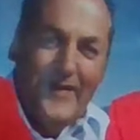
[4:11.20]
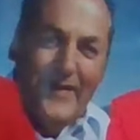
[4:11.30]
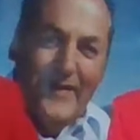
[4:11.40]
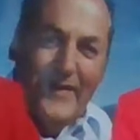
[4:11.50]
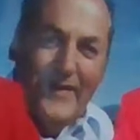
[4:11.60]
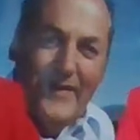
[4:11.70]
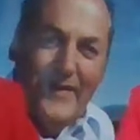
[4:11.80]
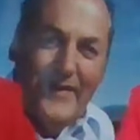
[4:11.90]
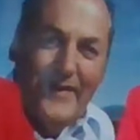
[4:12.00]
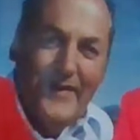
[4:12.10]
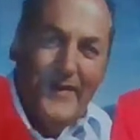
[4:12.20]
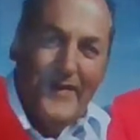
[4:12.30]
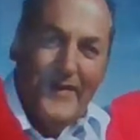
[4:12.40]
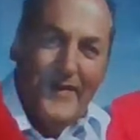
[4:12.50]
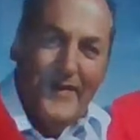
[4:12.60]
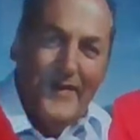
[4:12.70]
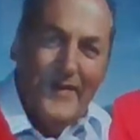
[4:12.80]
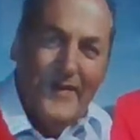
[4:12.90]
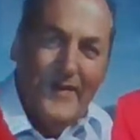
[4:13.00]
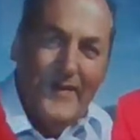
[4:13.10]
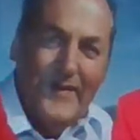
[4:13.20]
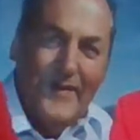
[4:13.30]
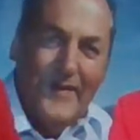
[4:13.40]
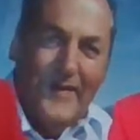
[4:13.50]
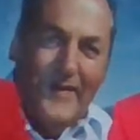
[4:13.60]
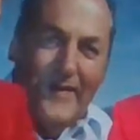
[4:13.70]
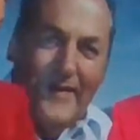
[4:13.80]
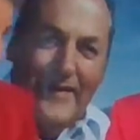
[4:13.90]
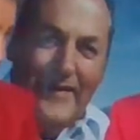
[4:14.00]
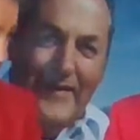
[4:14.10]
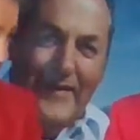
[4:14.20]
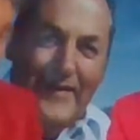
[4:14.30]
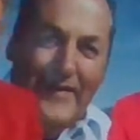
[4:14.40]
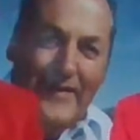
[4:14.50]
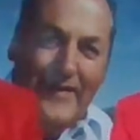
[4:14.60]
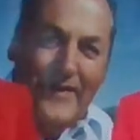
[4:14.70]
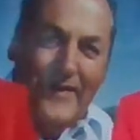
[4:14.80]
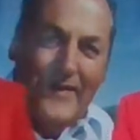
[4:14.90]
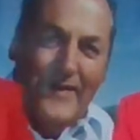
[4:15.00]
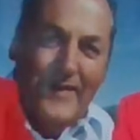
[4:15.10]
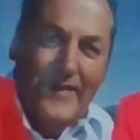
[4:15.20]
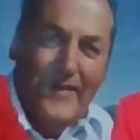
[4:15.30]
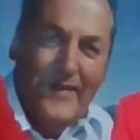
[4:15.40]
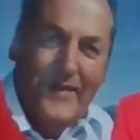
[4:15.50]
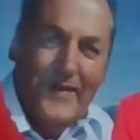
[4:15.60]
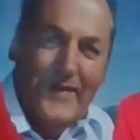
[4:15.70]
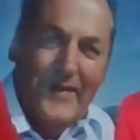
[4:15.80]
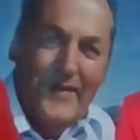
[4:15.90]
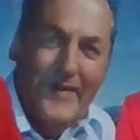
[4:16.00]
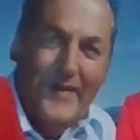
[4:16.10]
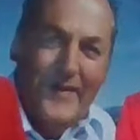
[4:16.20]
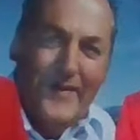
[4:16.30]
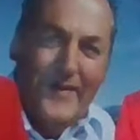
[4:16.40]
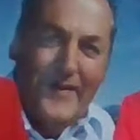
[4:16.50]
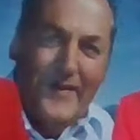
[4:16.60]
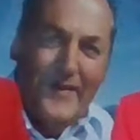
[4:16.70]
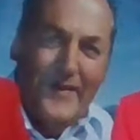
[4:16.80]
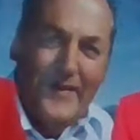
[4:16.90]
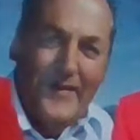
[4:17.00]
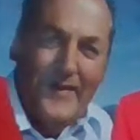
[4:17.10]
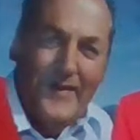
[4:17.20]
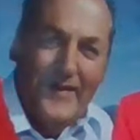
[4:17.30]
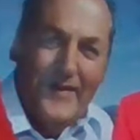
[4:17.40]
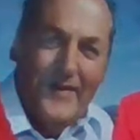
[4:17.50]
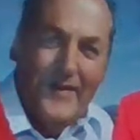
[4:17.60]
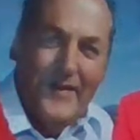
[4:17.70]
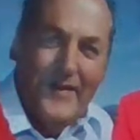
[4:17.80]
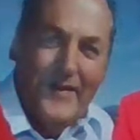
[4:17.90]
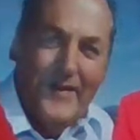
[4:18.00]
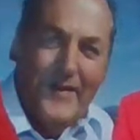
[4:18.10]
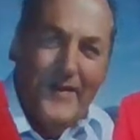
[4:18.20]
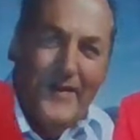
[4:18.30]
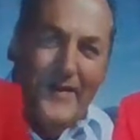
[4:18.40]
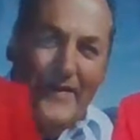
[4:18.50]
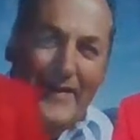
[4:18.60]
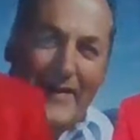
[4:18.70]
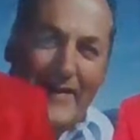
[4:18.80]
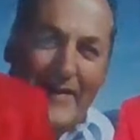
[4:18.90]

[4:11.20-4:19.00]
The person shown says nothing.